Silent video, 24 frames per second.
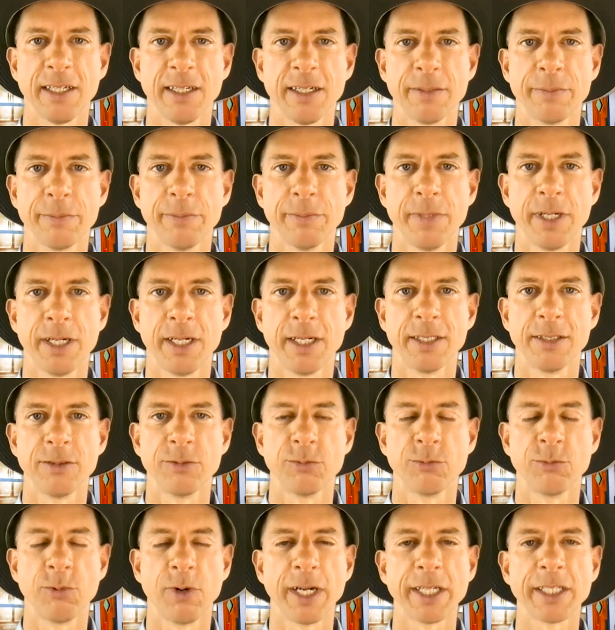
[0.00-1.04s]
I'm uh,
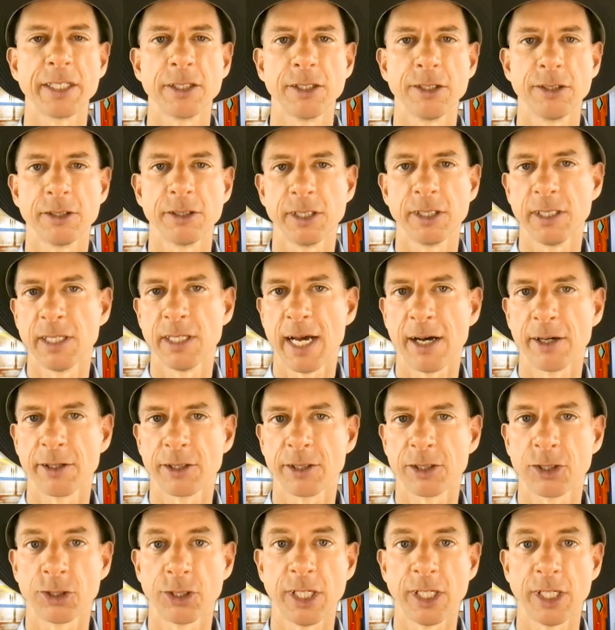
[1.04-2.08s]
regularly now
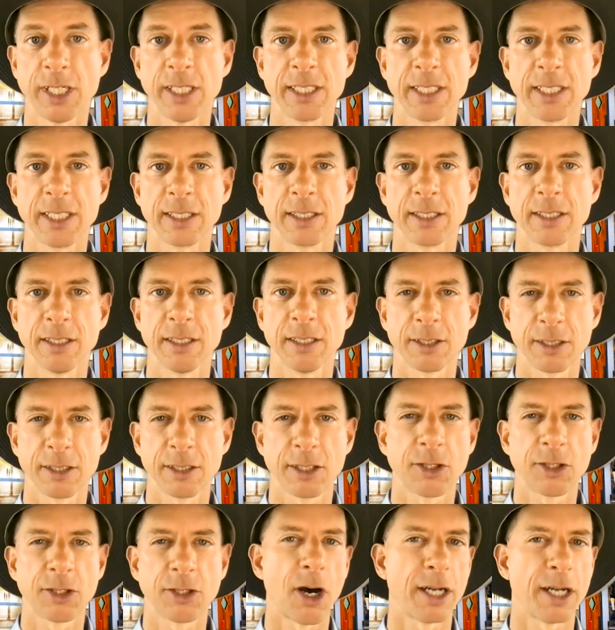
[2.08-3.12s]
creating
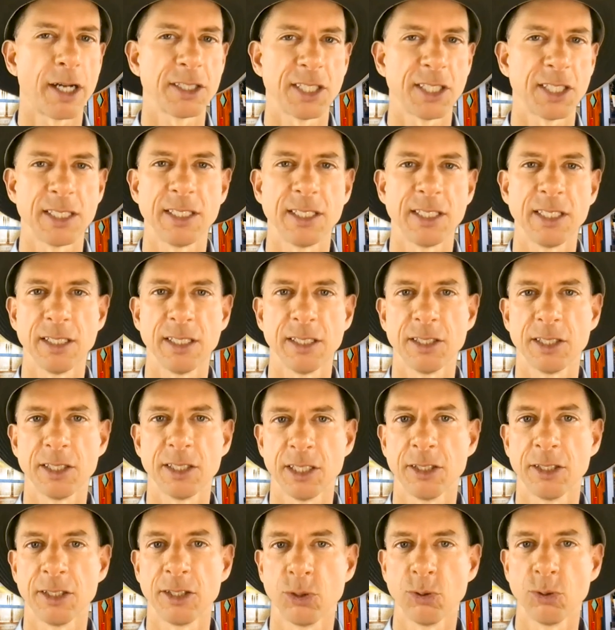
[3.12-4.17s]
thoughts,
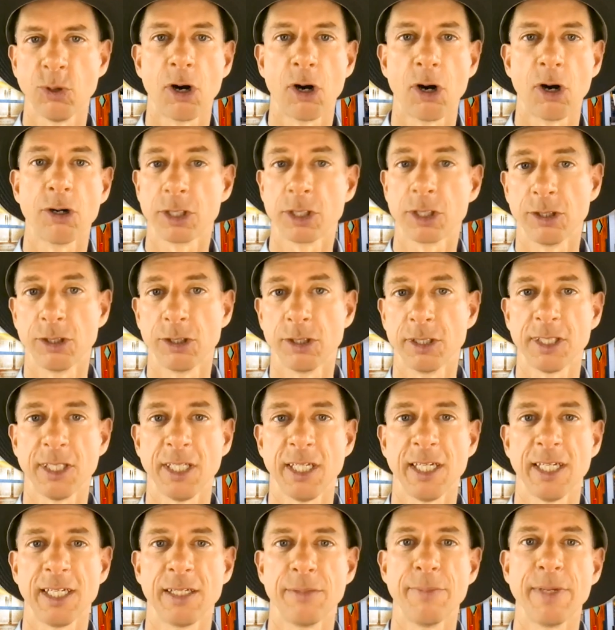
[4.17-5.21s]
ideas into
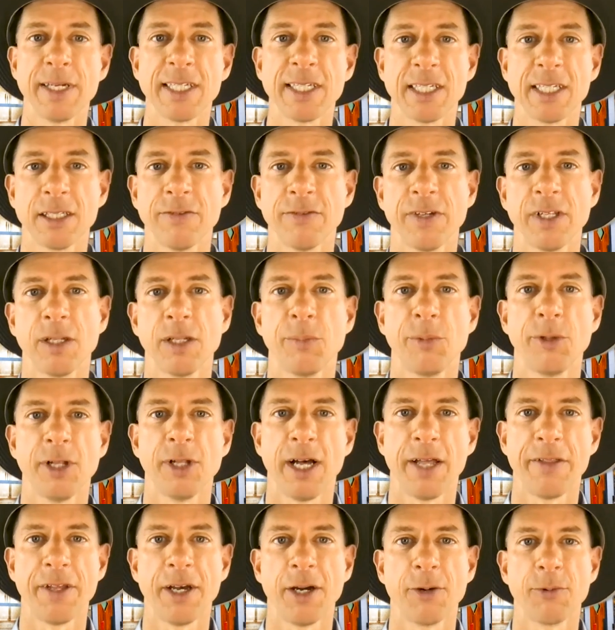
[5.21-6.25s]
articles and making it available
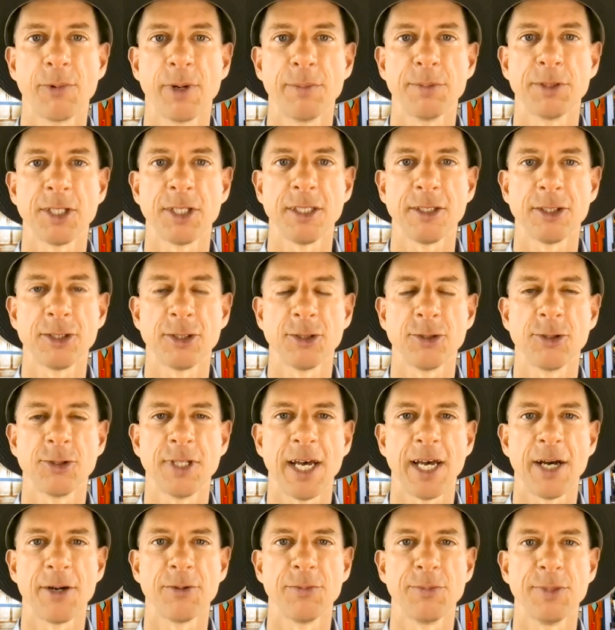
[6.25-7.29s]
on that website. So
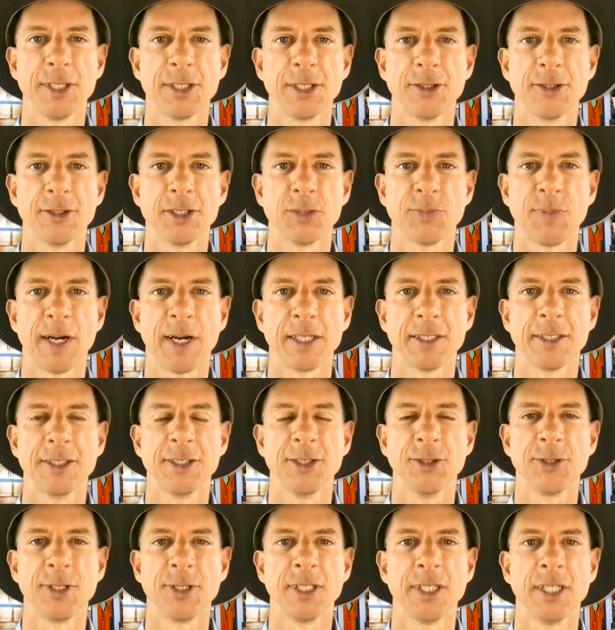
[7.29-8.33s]
that would be a good spot to
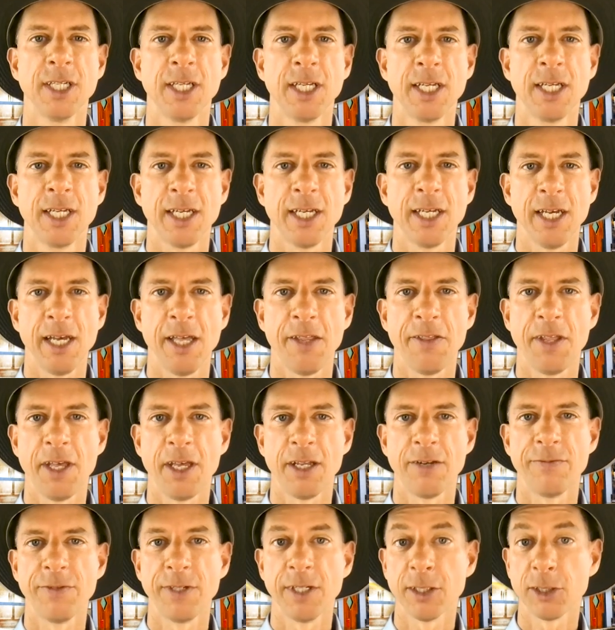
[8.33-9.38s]
do it. And
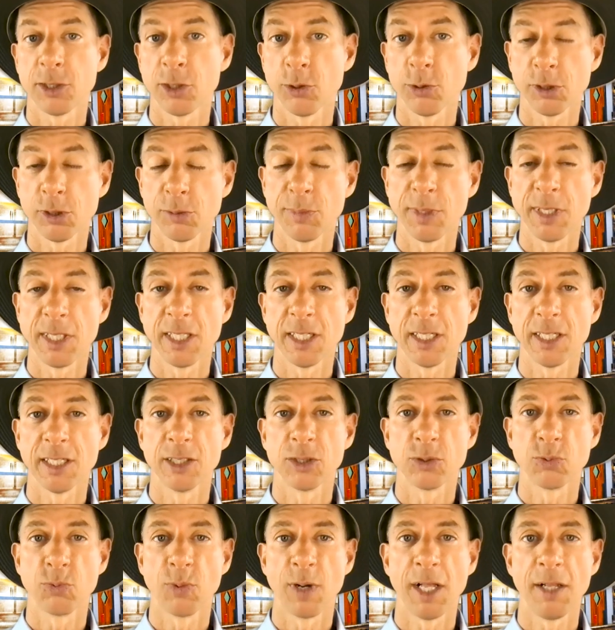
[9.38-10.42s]
then via social media
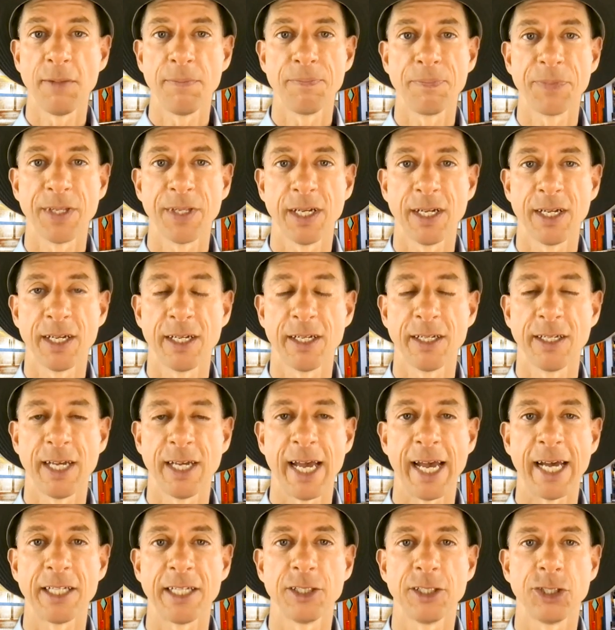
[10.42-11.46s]
as well, uh,
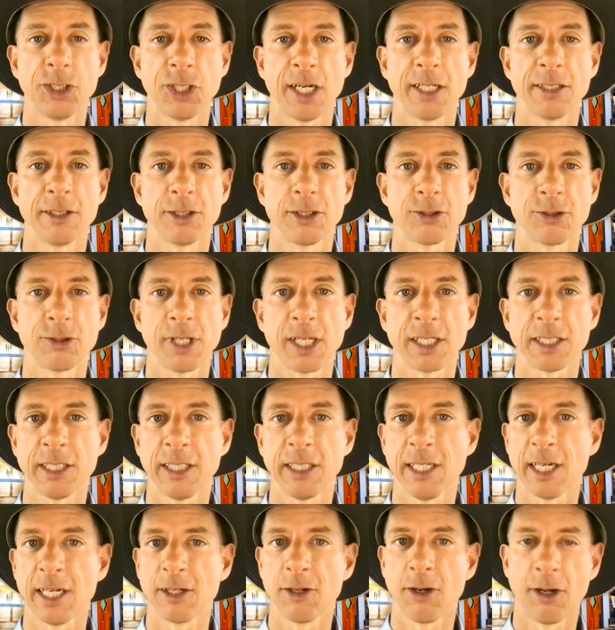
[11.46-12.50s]
at John
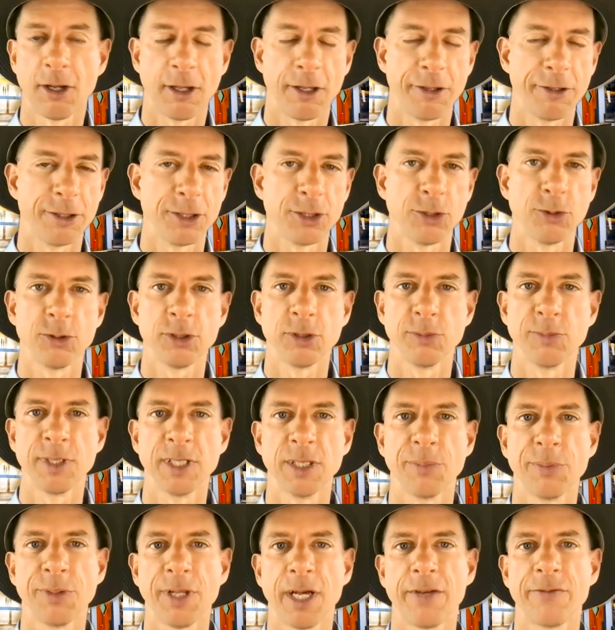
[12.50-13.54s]
Strelecky on all the social
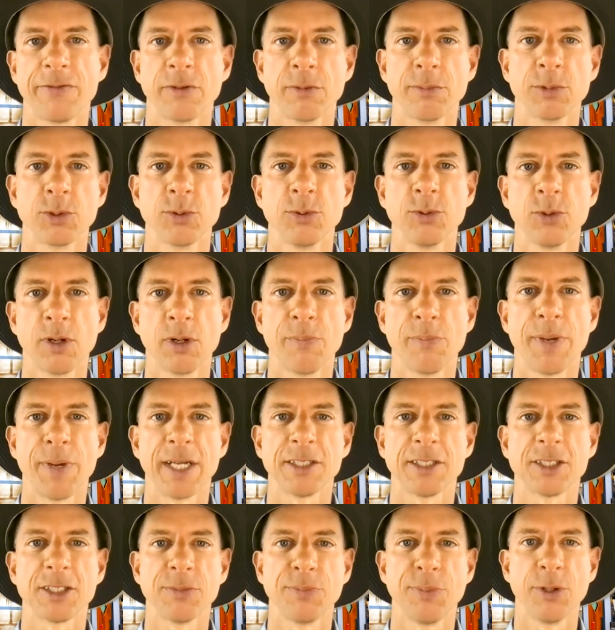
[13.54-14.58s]
media platforms. We do our
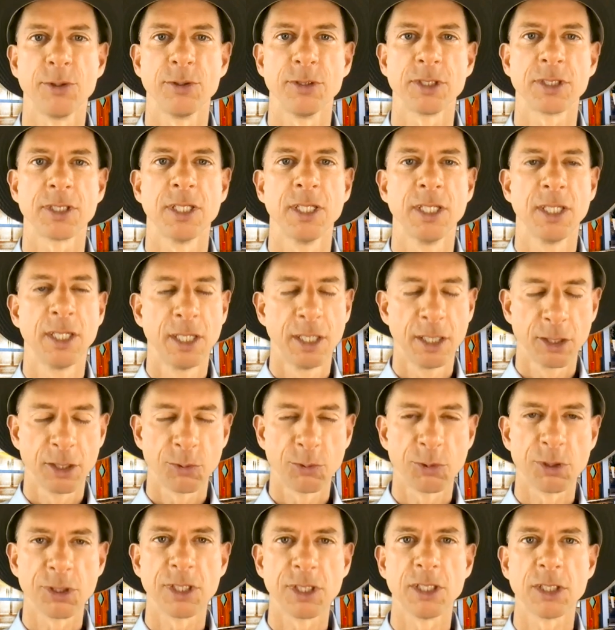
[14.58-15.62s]
best to post
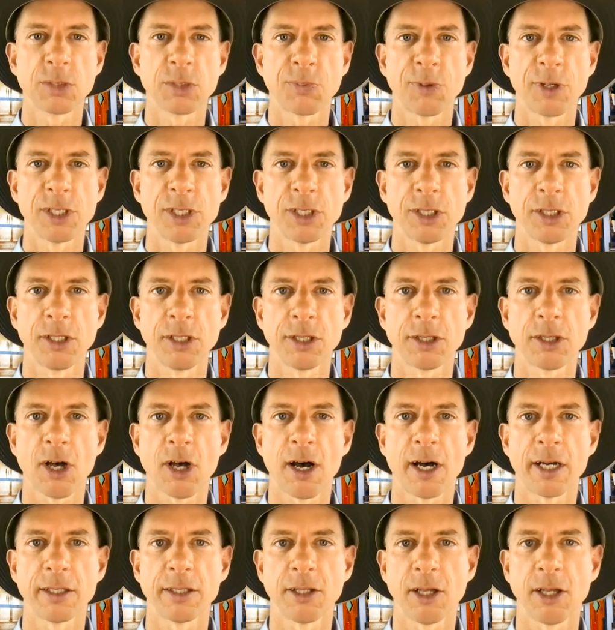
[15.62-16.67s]
really inspirational
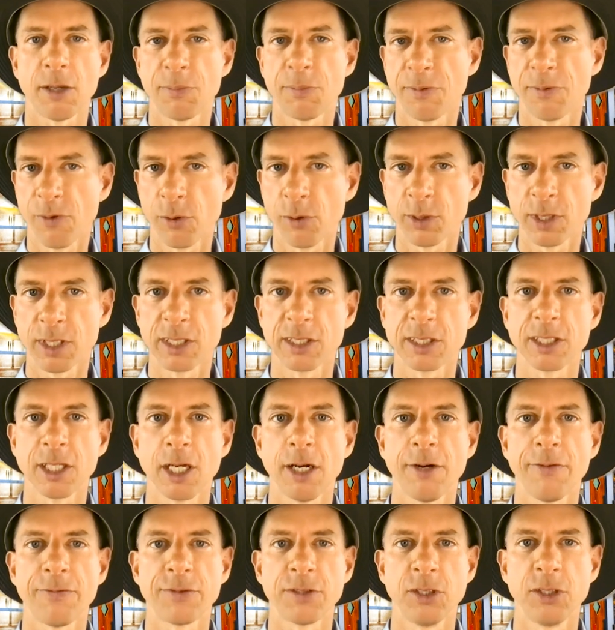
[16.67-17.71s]
thought, thought provoking
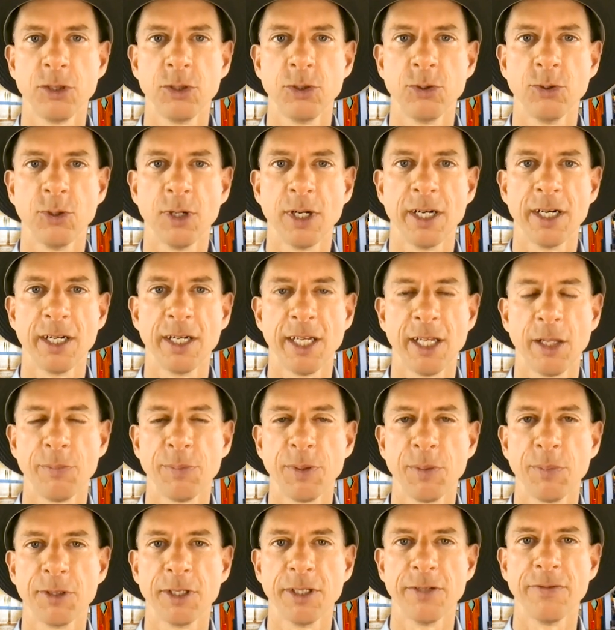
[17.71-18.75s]
stuff to uh, help
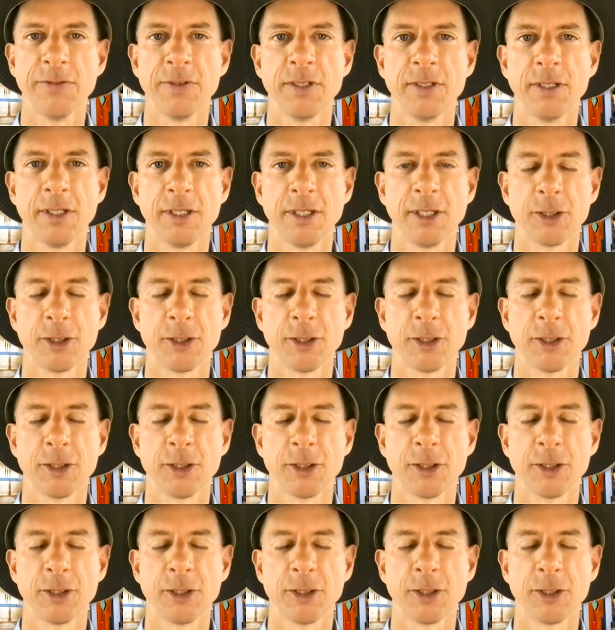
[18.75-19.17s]
people live an